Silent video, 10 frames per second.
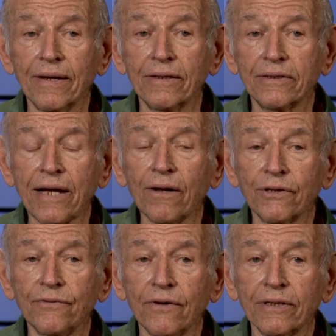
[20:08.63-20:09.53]

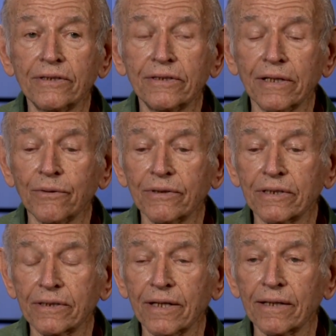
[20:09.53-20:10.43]
South of us, there
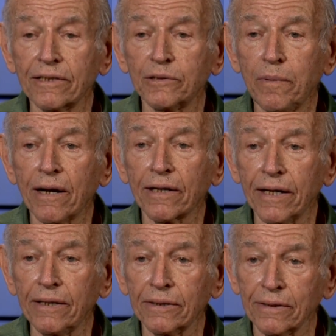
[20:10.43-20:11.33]
was the Douglas Park
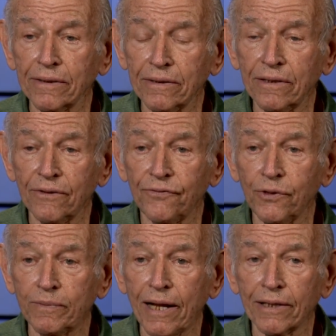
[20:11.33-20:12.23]
L a
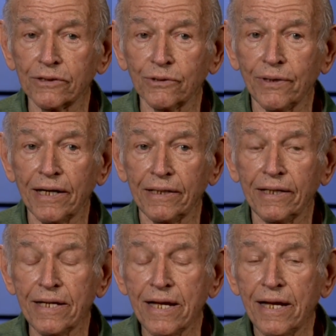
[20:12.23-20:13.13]
few blocks away.
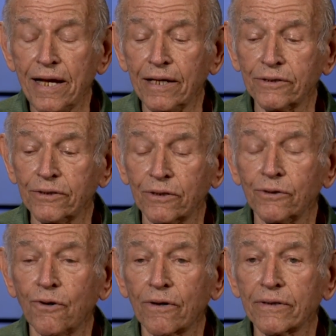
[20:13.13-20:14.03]
And to the
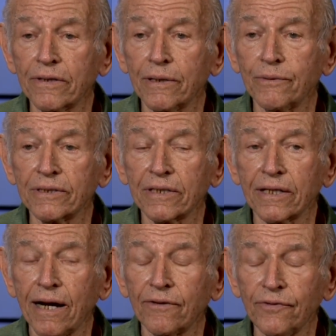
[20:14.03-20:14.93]
north, there was the
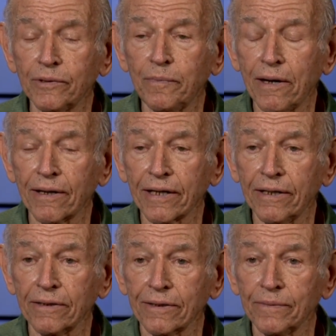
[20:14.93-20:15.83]
Garfield Park
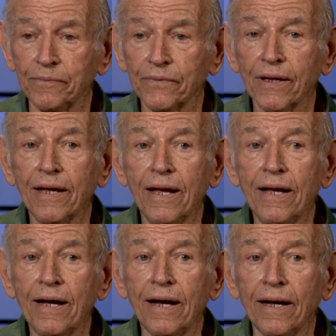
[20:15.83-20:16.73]
L.
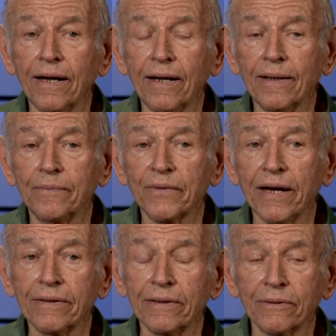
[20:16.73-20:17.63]

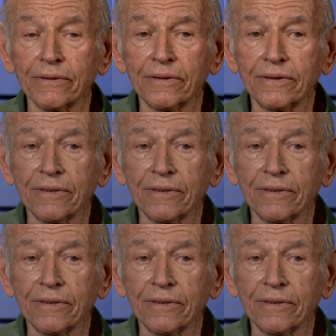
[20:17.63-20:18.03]
And there was a